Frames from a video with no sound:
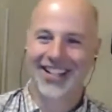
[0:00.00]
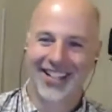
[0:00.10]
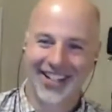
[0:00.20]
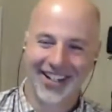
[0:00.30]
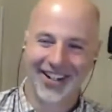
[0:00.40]

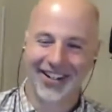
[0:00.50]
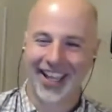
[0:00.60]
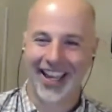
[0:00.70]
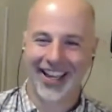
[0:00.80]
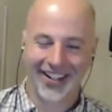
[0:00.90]
Oh,
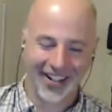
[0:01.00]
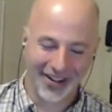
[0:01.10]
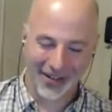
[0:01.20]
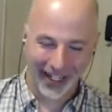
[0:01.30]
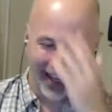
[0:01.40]
okay.
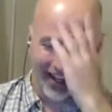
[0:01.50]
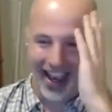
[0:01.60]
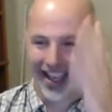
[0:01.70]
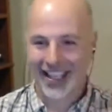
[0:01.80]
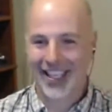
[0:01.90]
Oh my God.
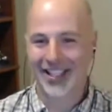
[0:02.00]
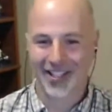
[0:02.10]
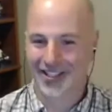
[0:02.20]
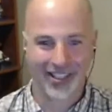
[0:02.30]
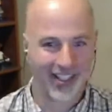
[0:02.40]
Yeah, I
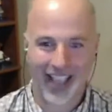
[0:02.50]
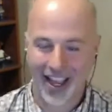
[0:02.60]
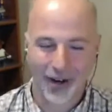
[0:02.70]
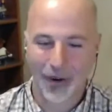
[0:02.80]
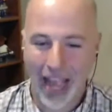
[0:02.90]

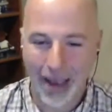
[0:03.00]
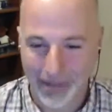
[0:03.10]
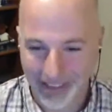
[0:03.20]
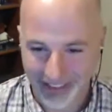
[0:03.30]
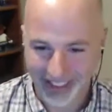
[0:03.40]
don't know what
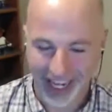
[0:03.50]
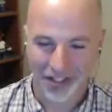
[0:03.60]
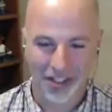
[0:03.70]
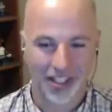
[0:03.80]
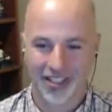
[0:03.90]
happens. His
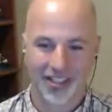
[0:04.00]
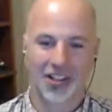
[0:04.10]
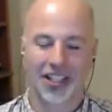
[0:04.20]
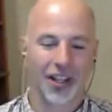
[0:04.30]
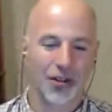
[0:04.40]
connection, he just
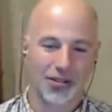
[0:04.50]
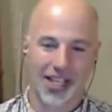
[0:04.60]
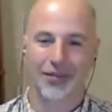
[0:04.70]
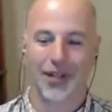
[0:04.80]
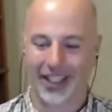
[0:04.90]
suddenly goes
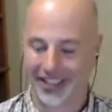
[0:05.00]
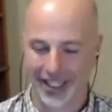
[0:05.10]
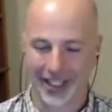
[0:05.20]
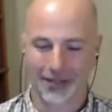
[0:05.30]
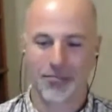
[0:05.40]
sideways,
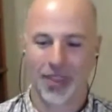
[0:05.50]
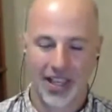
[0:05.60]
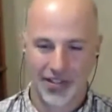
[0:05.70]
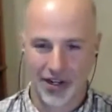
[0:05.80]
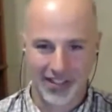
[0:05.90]
and
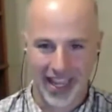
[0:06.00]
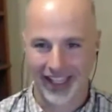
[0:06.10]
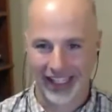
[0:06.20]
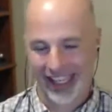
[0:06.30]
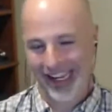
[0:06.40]
he starts
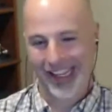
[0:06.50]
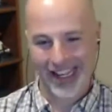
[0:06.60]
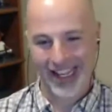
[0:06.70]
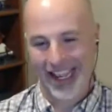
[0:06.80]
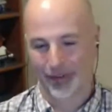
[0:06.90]
sounding like he got hit
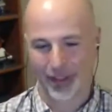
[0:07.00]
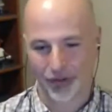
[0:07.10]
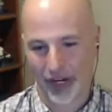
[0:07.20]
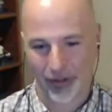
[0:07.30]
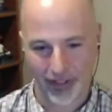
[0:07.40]
in the neck with a
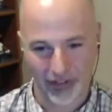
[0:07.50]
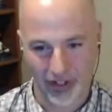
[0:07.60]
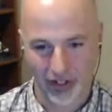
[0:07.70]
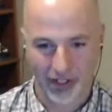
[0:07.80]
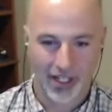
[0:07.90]
tranquilizer
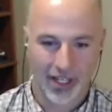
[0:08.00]
dart.